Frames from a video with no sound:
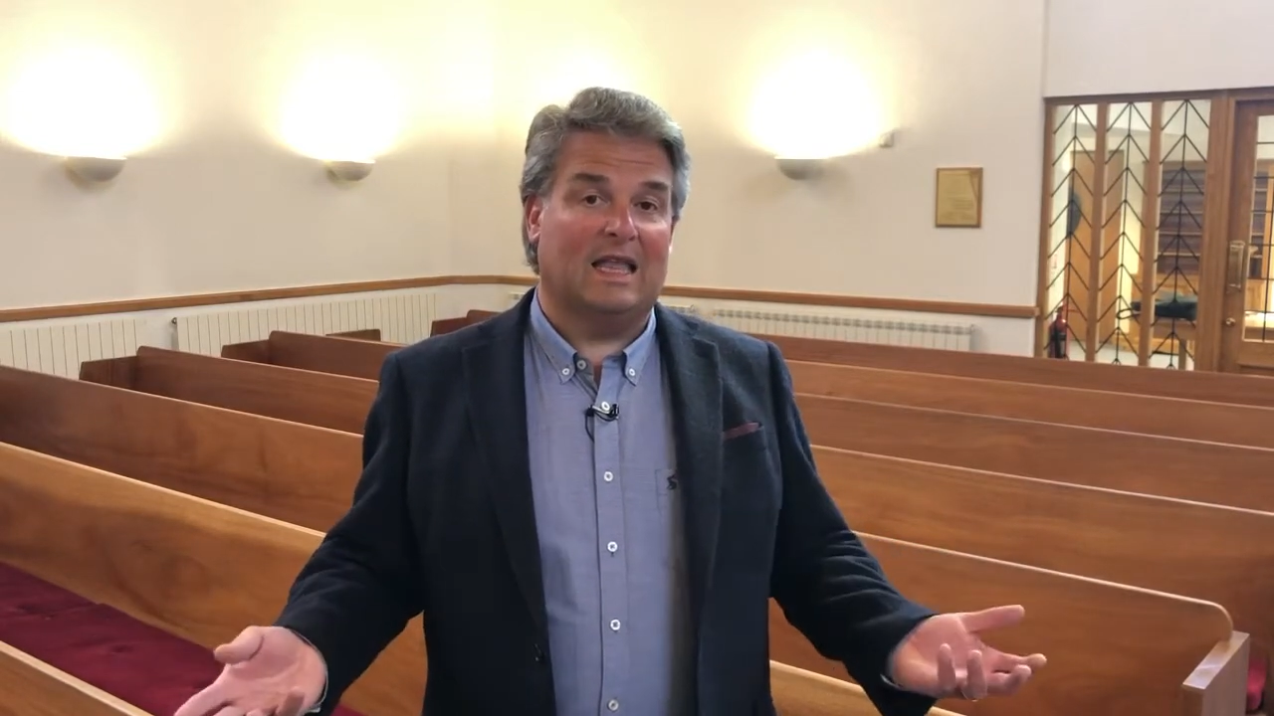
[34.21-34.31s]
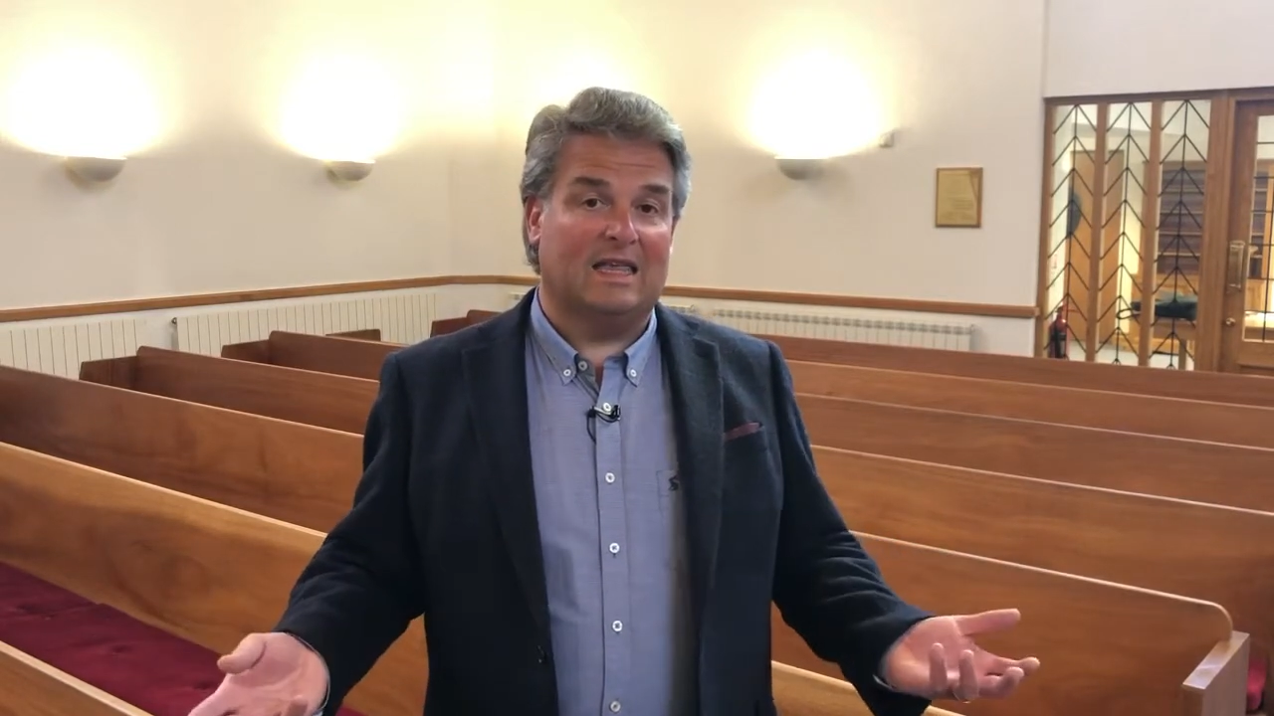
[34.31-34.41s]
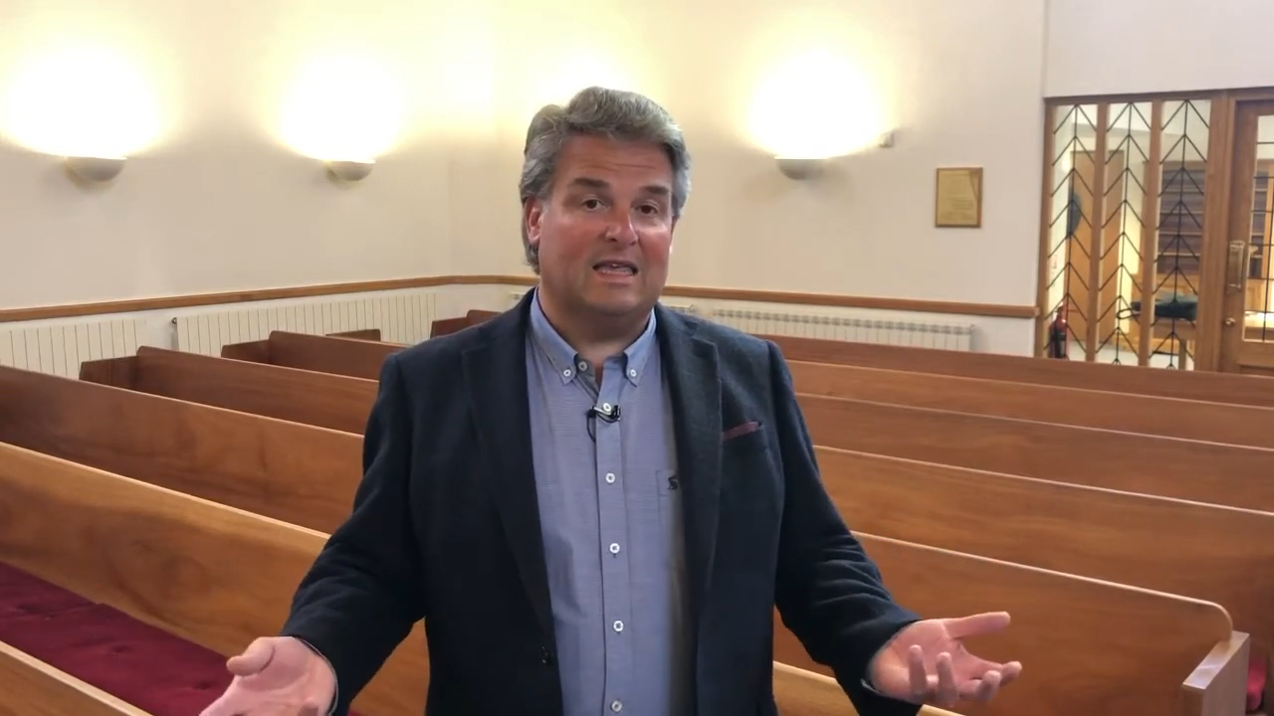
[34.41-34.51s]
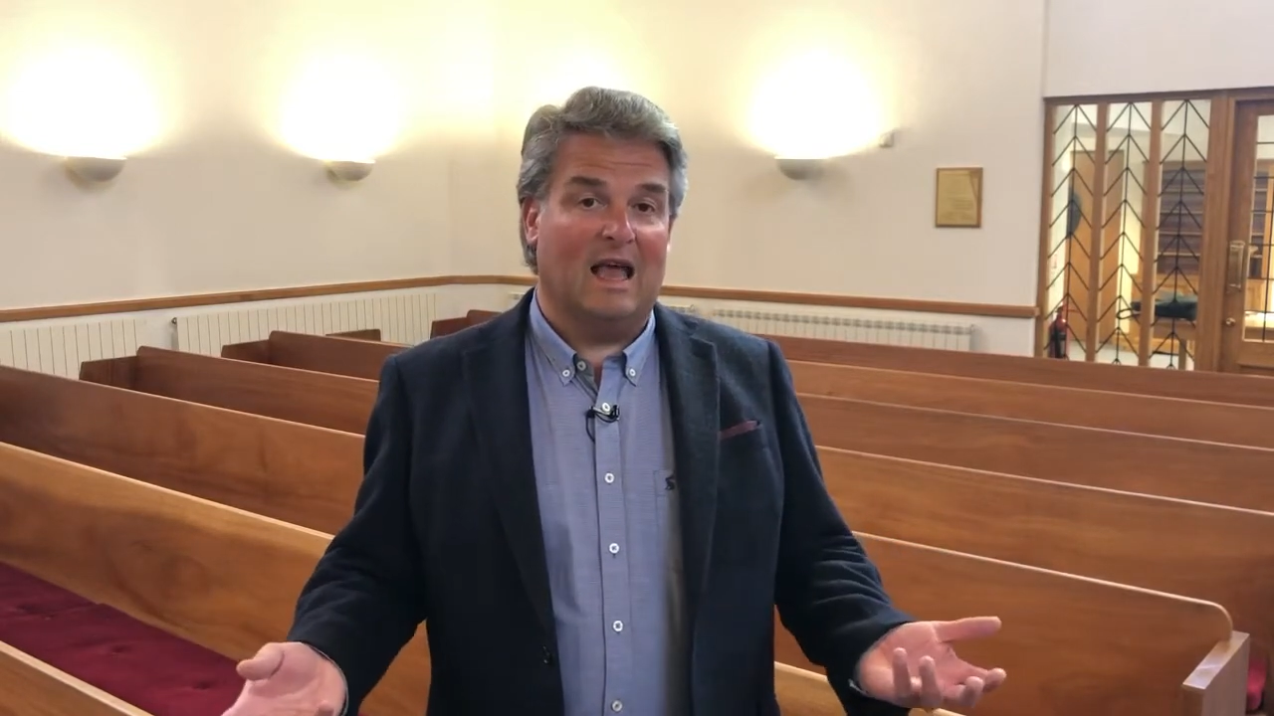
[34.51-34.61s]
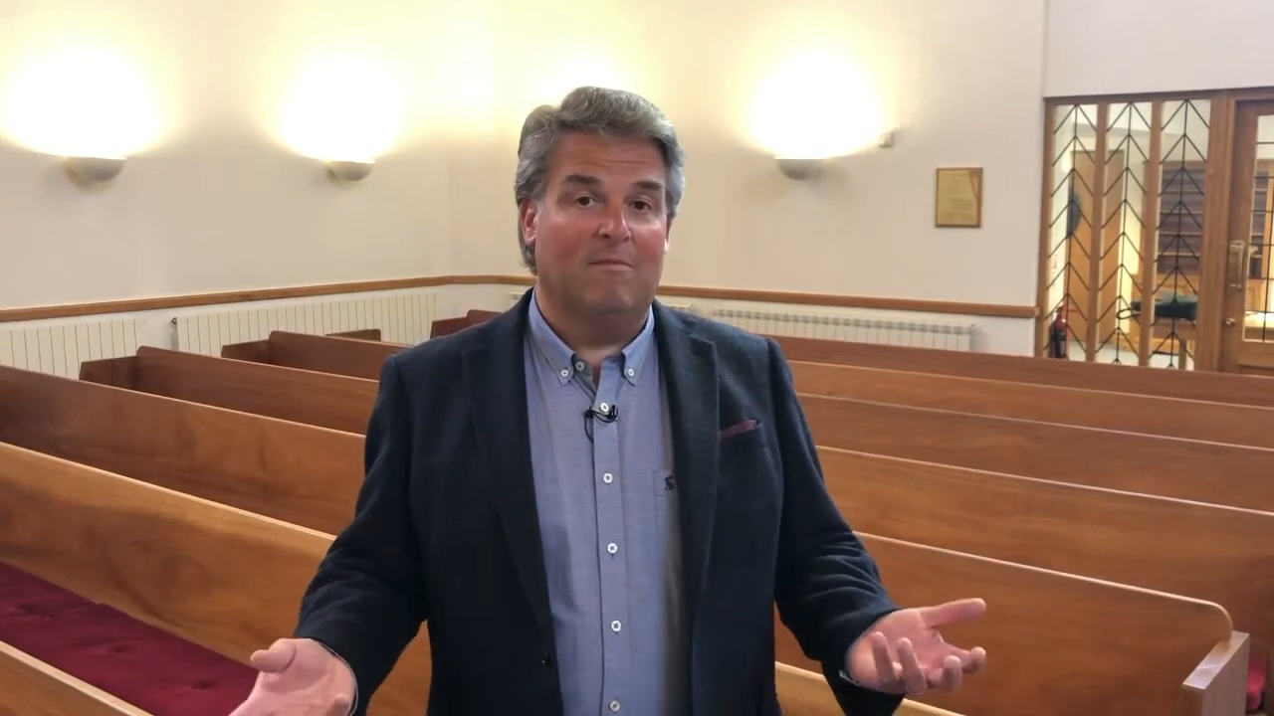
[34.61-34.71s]

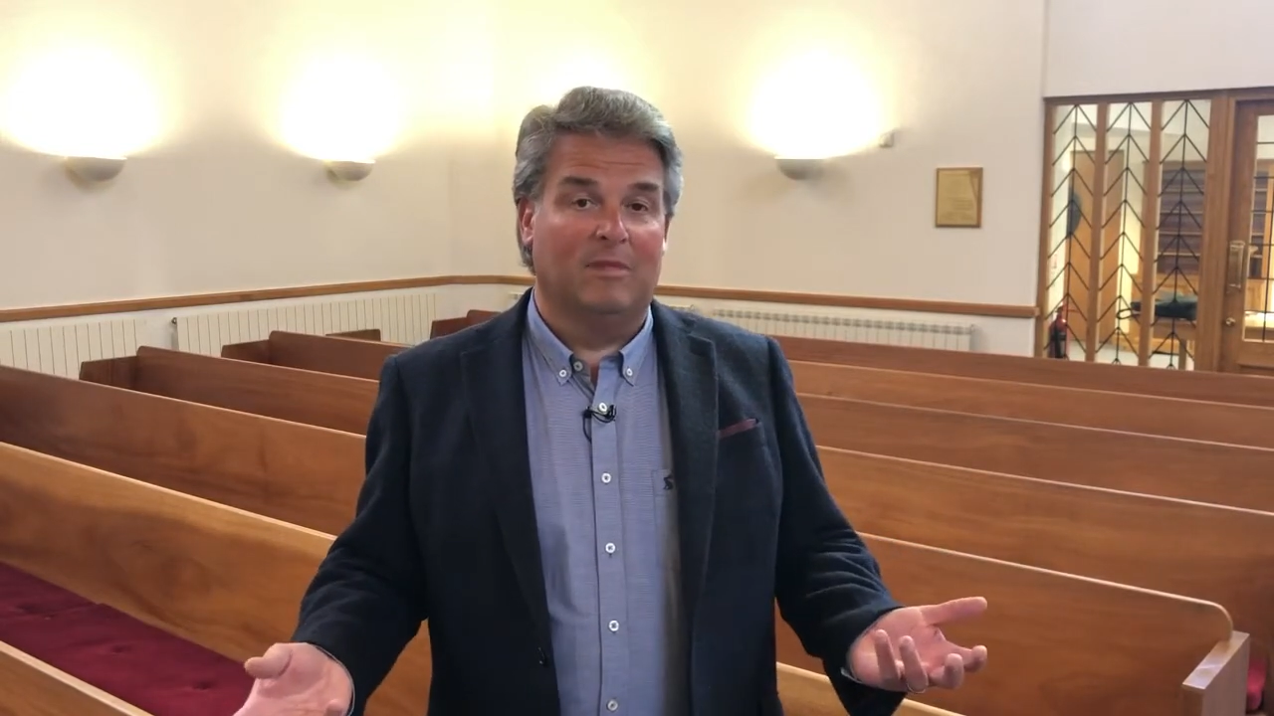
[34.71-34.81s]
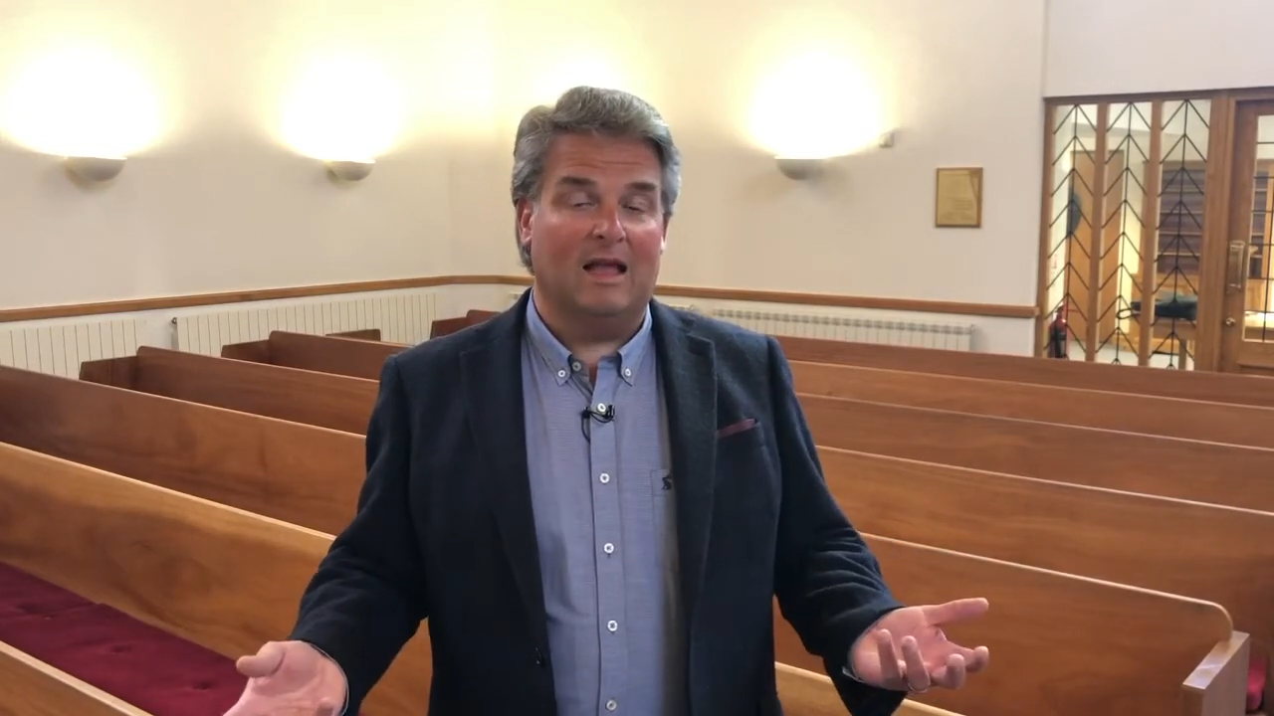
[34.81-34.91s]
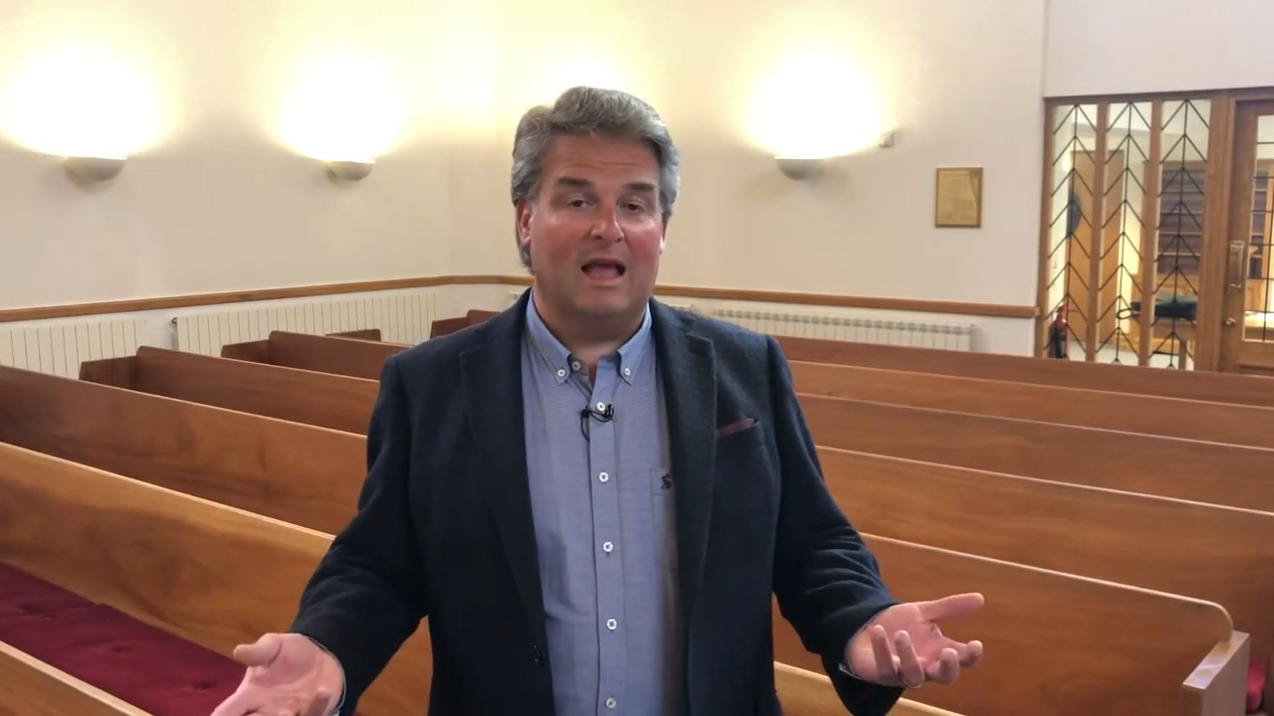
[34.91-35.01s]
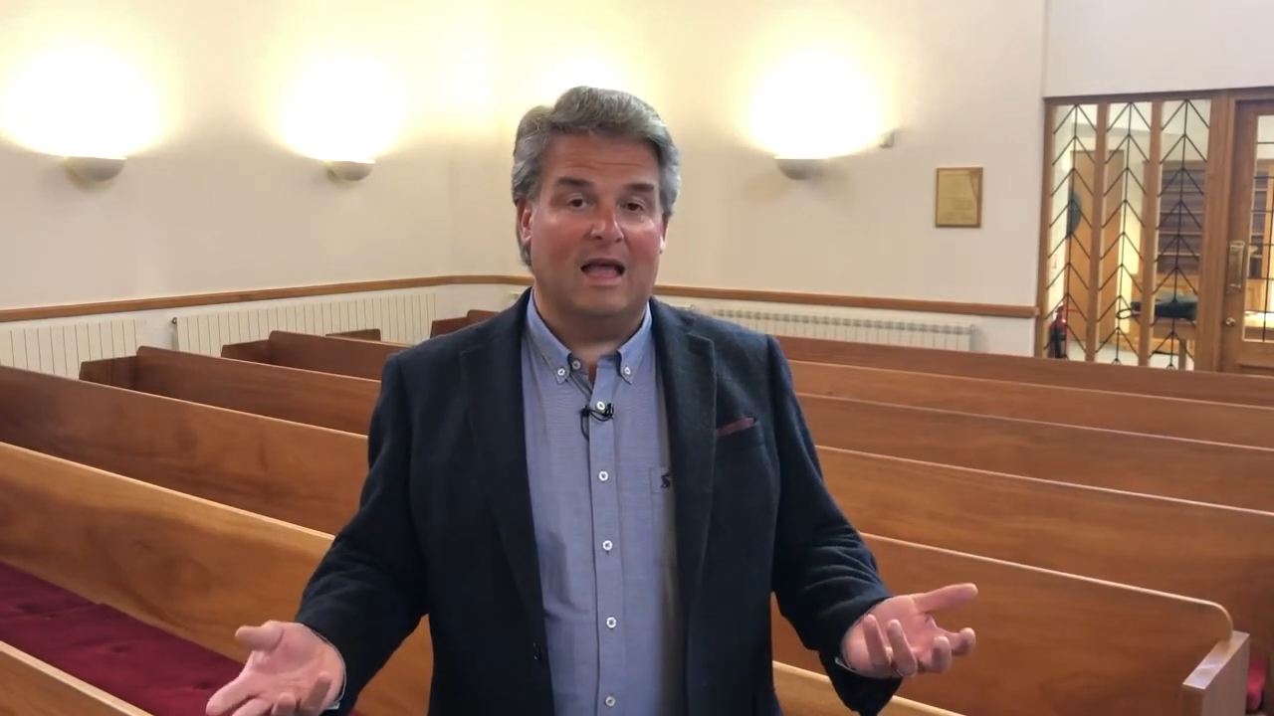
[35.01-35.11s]
assembly